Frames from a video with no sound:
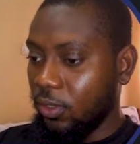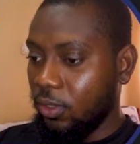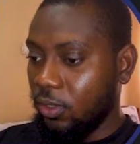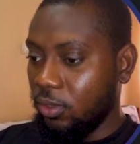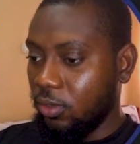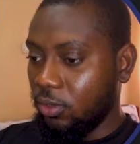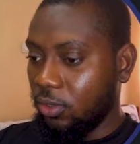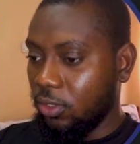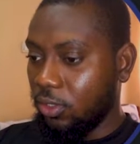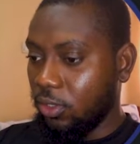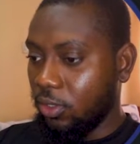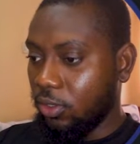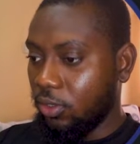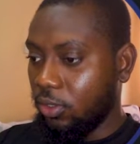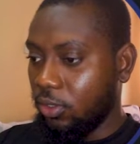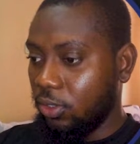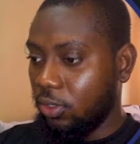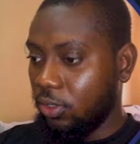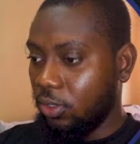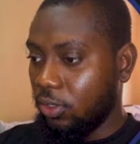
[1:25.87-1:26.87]
you
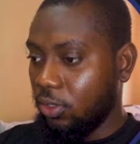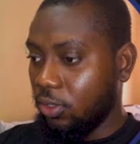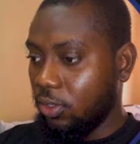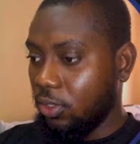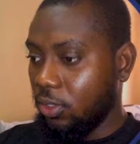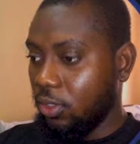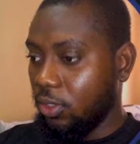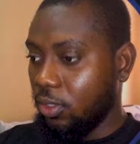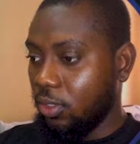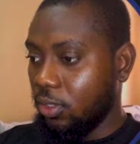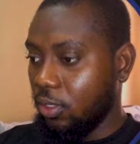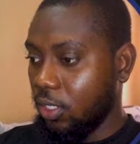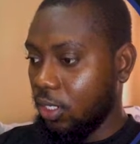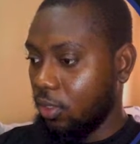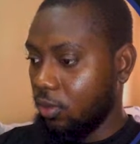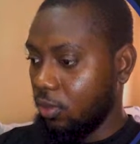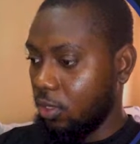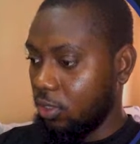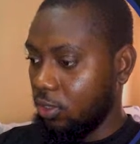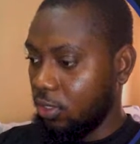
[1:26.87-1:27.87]
search.
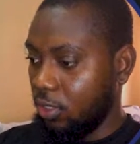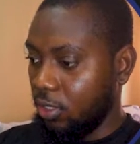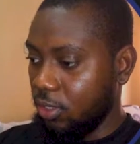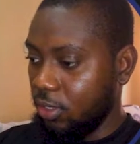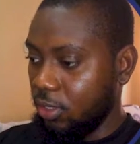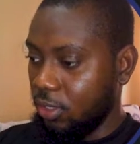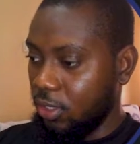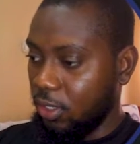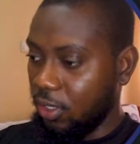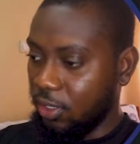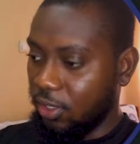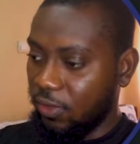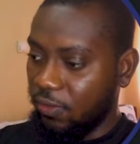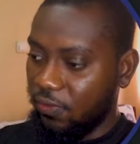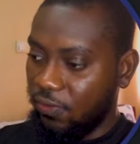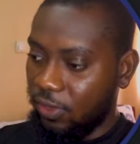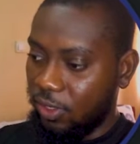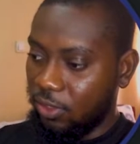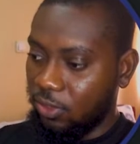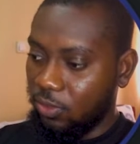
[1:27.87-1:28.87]
Now, as you can see, it's the
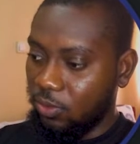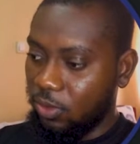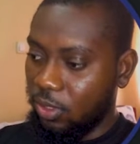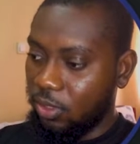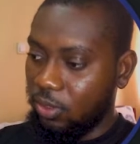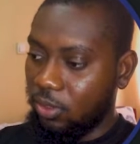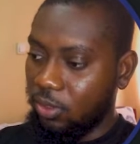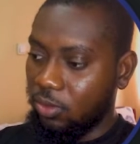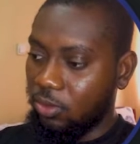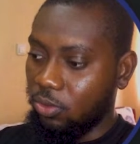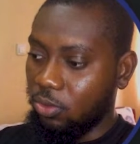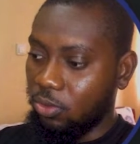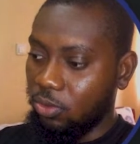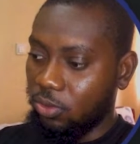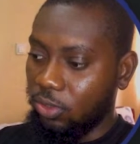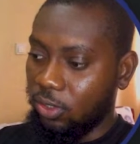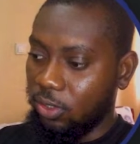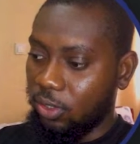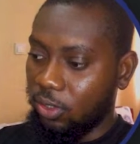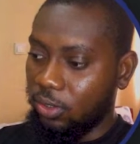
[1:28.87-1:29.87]
first one on
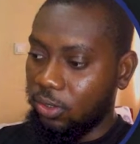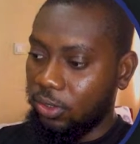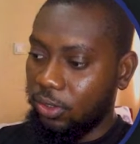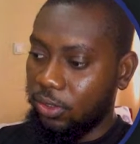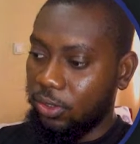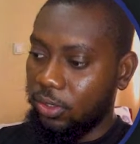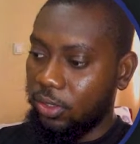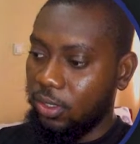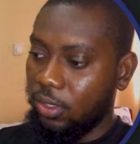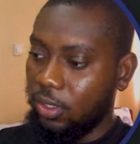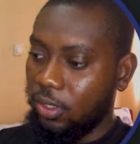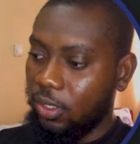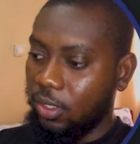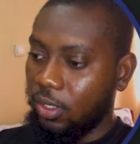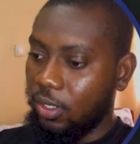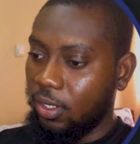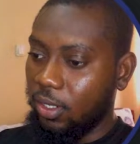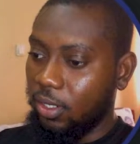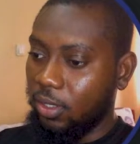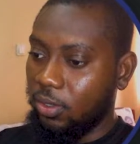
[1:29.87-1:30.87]
Google search.
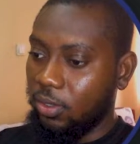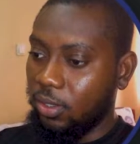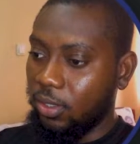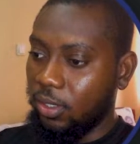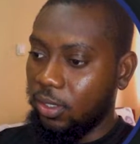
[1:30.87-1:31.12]
Click on